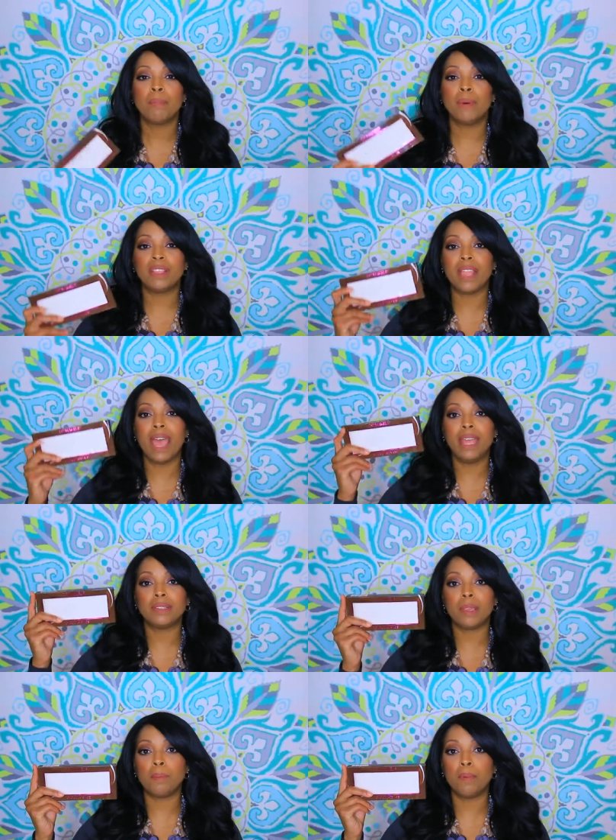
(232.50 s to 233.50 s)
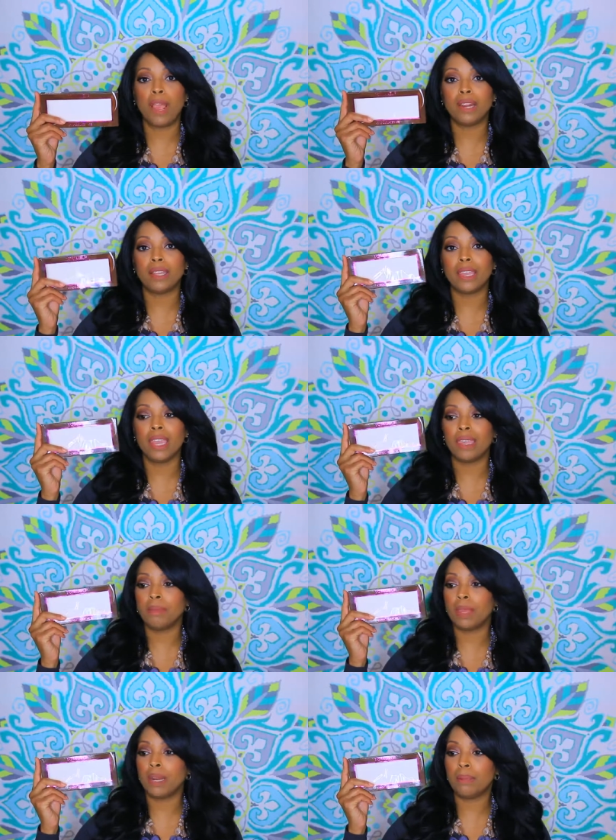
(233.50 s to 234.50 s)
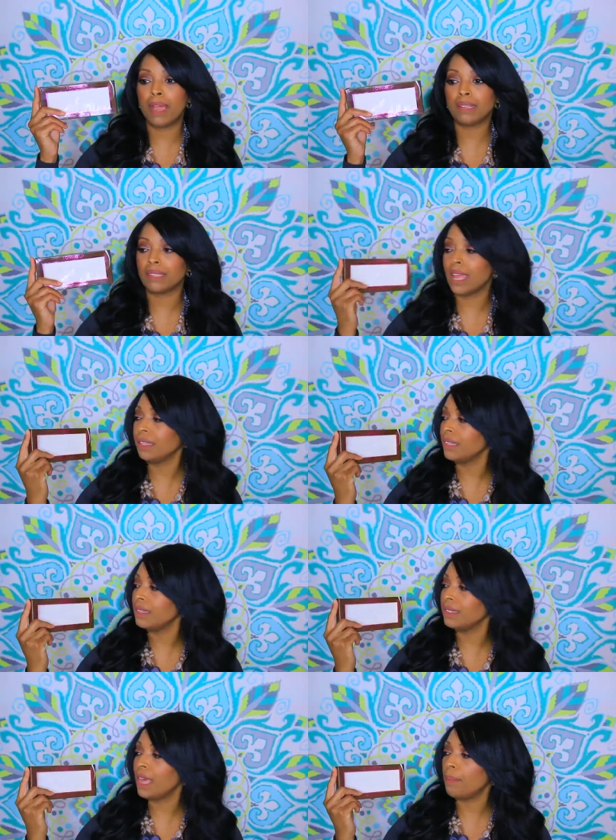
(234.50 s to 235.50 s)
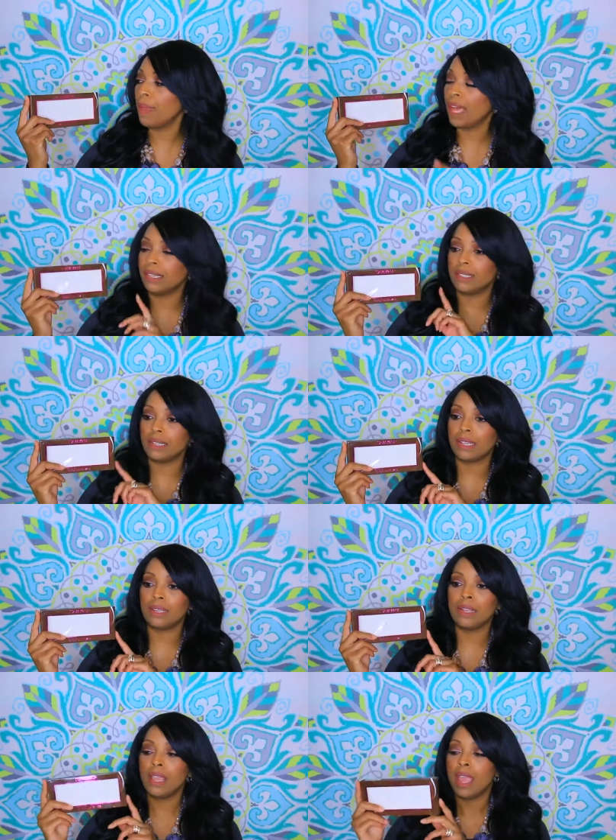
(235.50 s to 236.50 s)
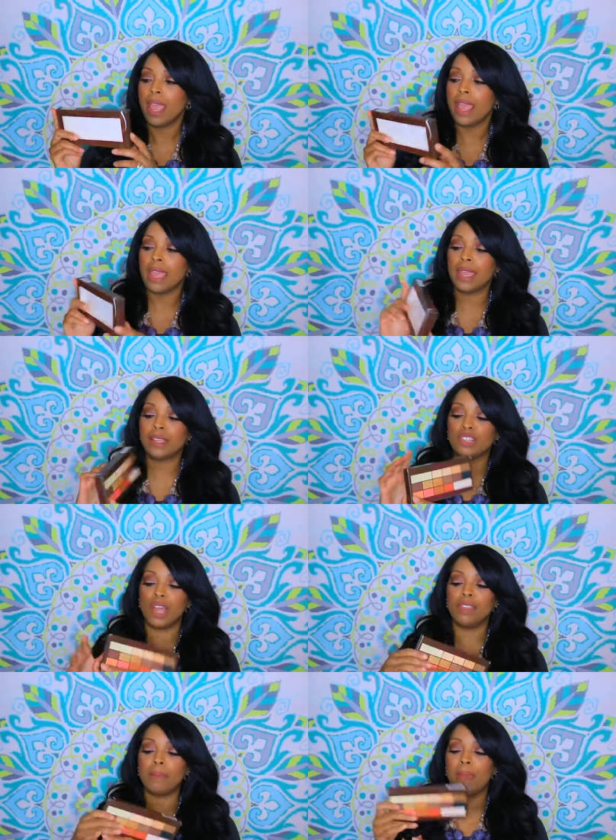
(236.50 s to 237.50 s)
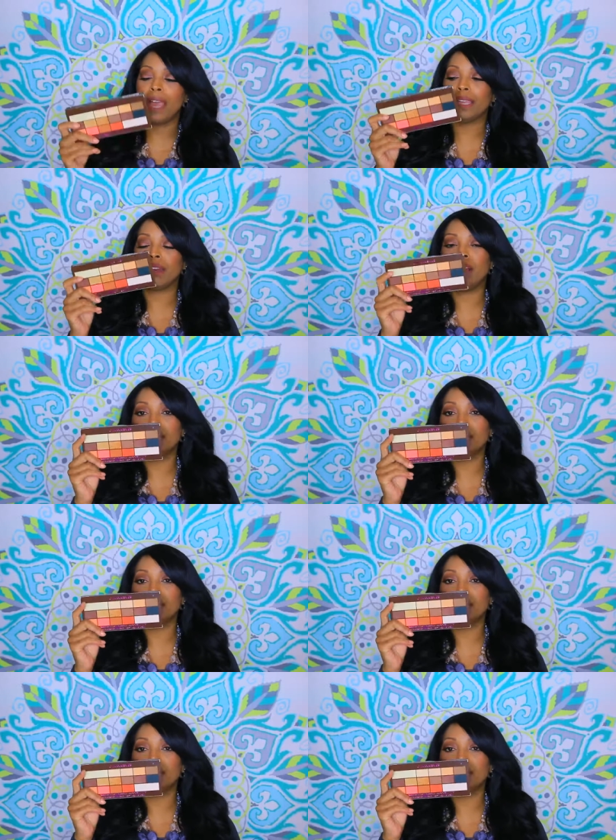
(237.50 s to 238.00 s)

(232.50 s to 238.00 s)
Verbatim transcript: but that product came in a box like this, that palette did, and on the back it